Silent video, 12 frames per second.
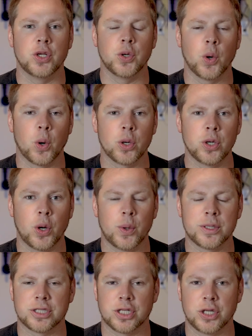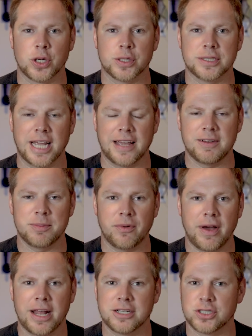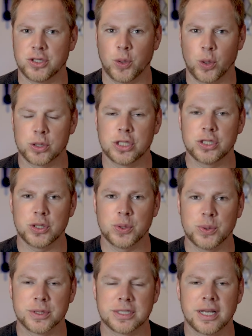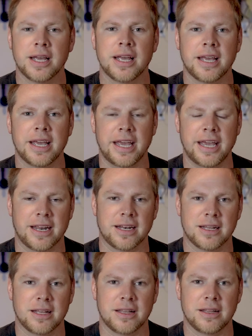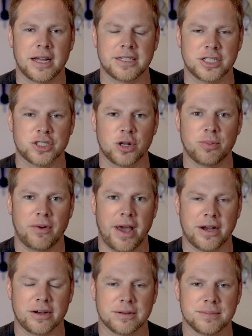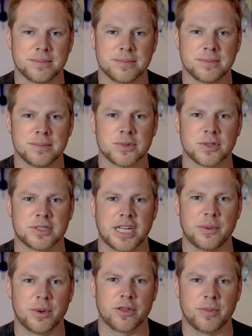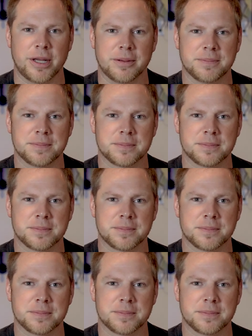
your notes, your daily plans, your to-dos in a digital planner. So stay with me.